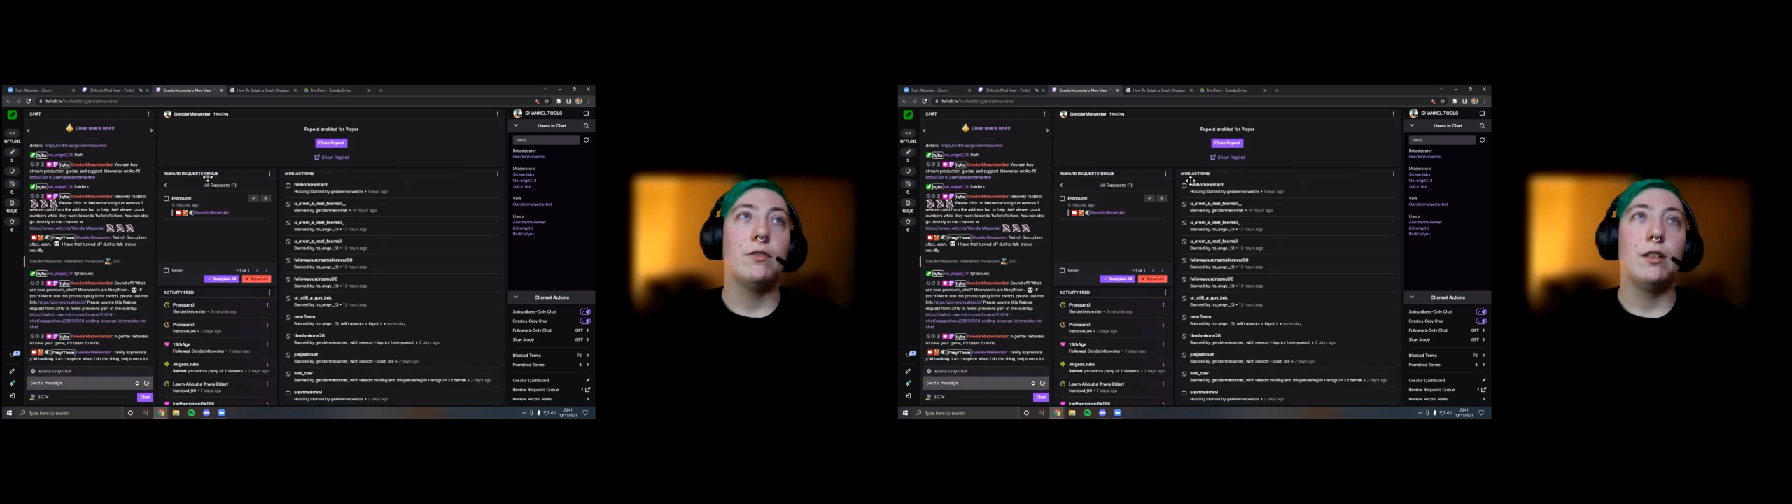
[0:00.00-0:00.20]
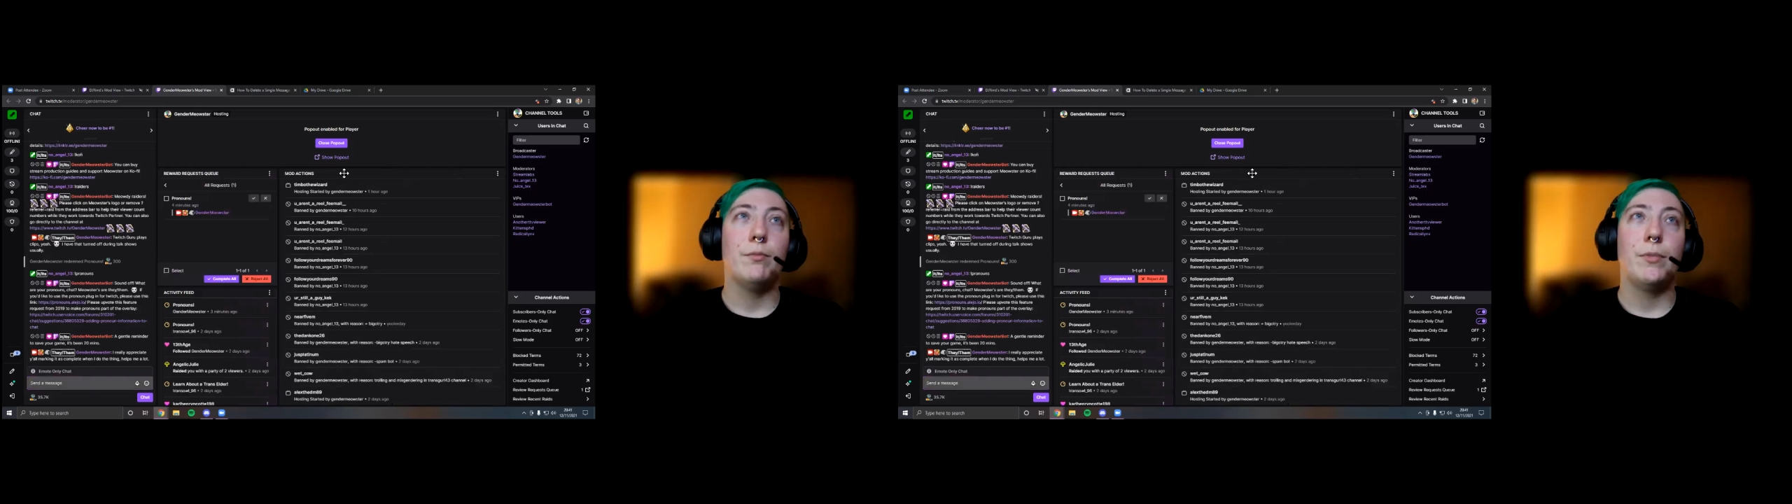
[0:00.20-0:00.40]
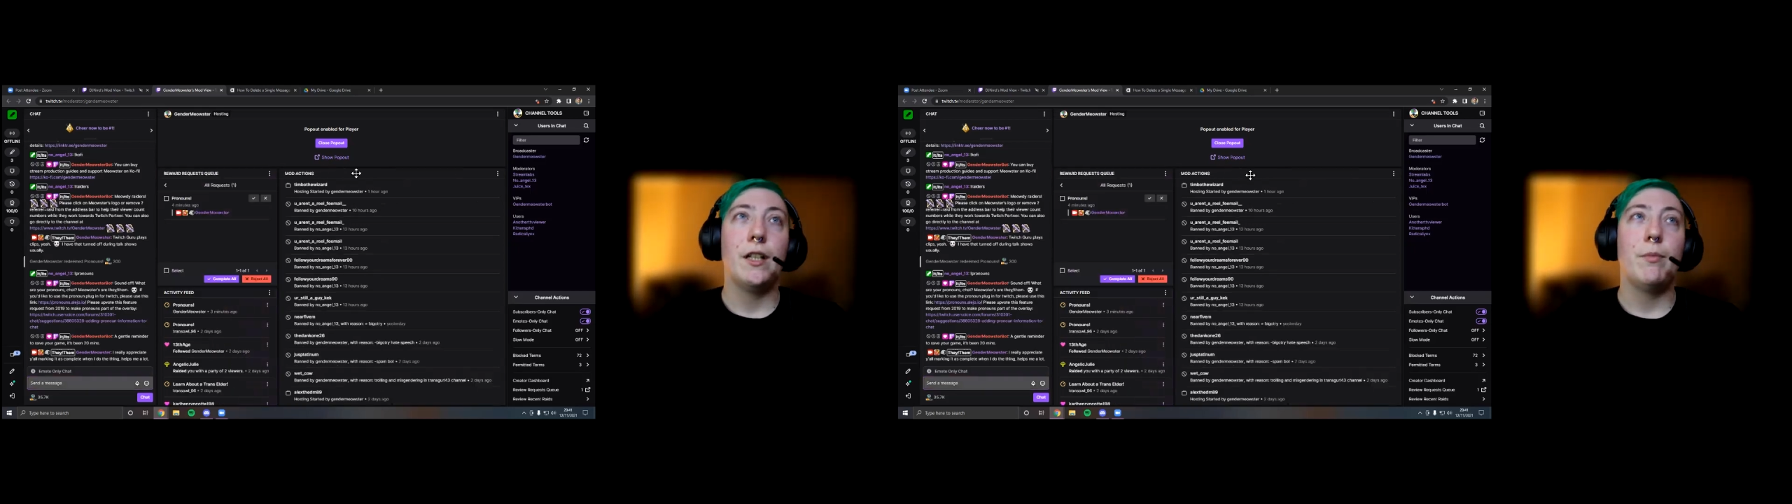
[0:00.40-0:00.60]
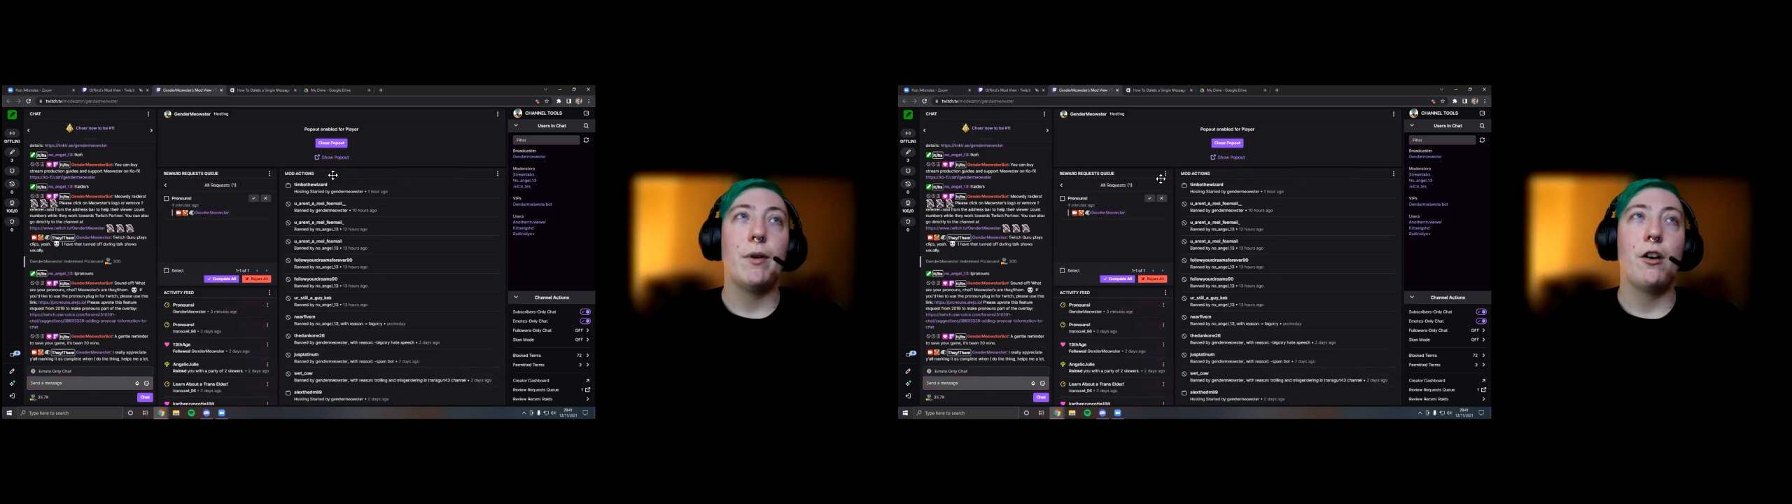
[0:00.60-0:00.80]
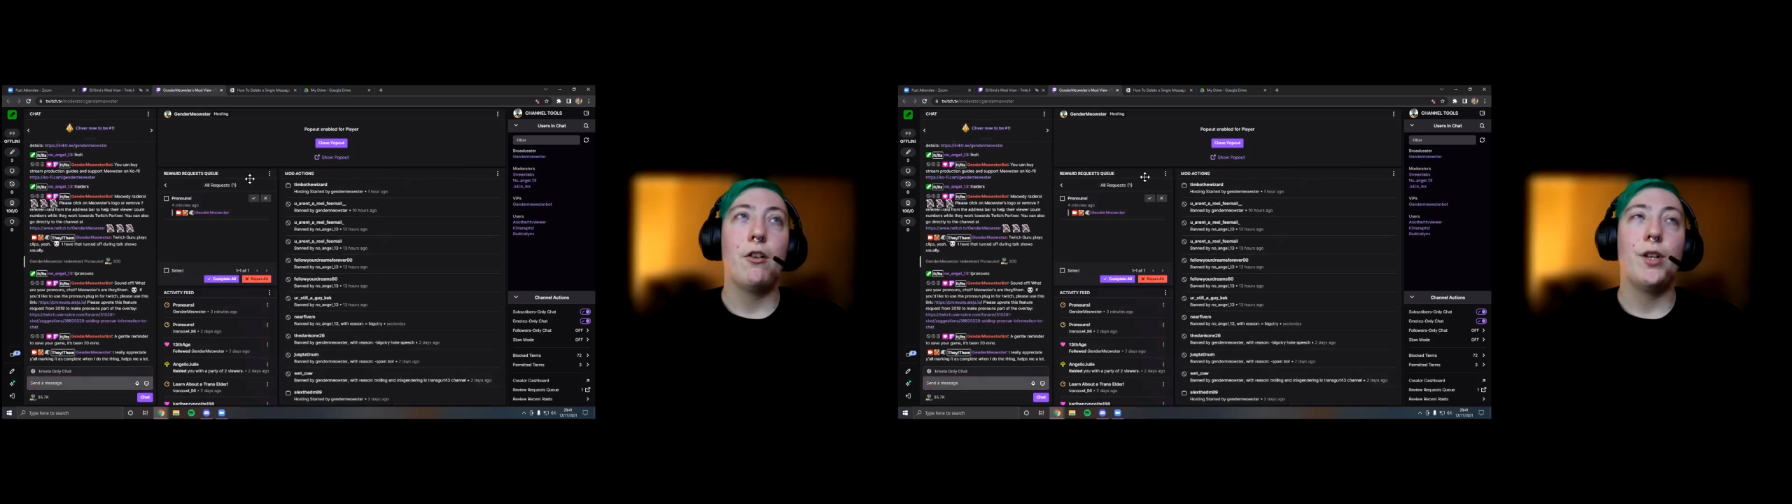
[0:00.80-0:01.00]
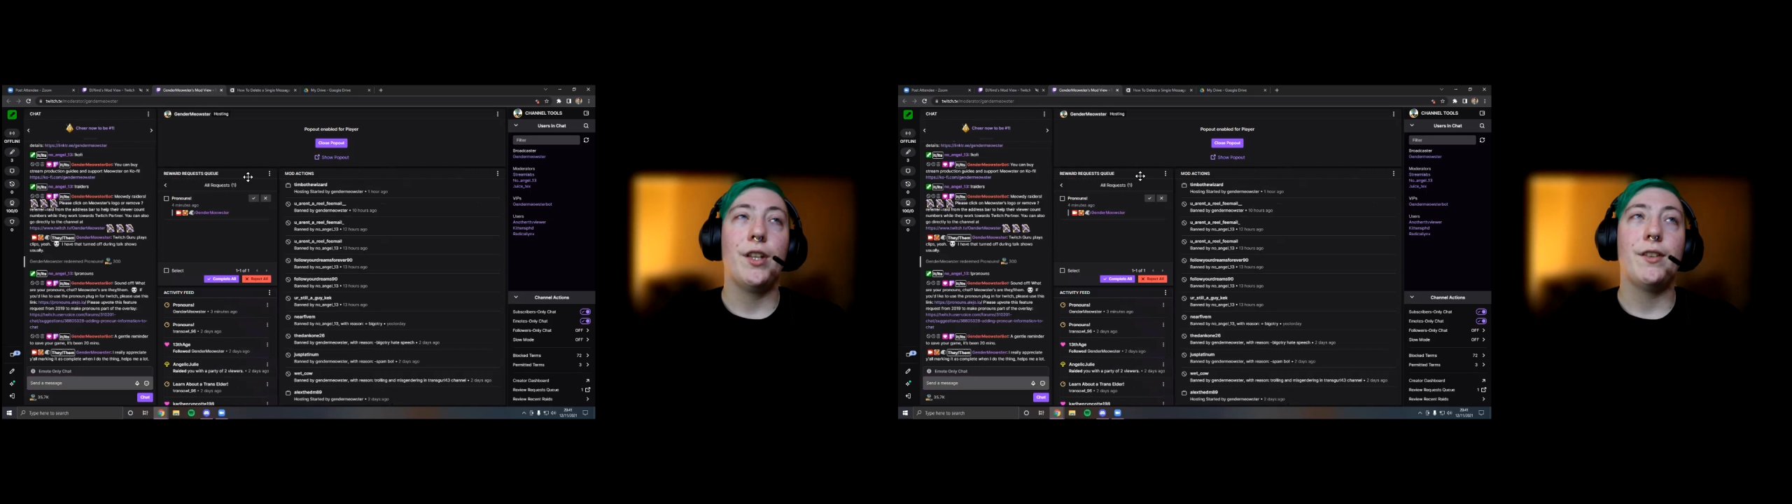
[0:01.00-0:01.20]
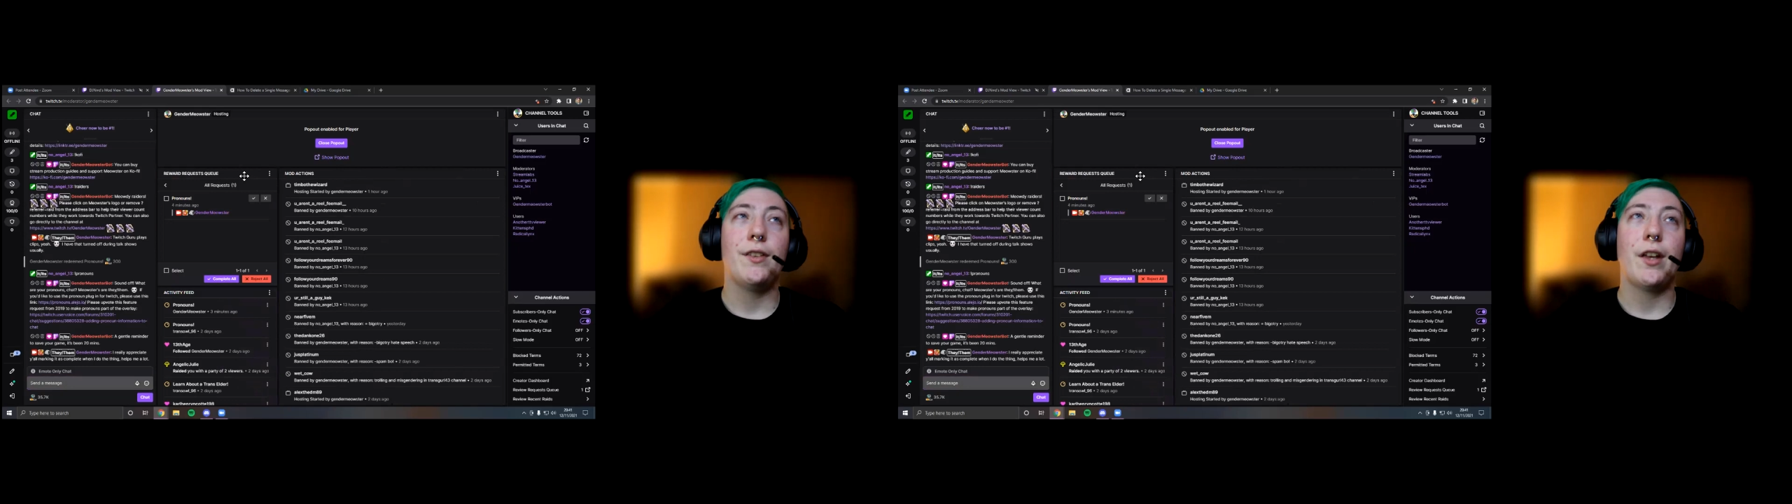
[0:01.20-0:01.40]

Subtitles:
and play about with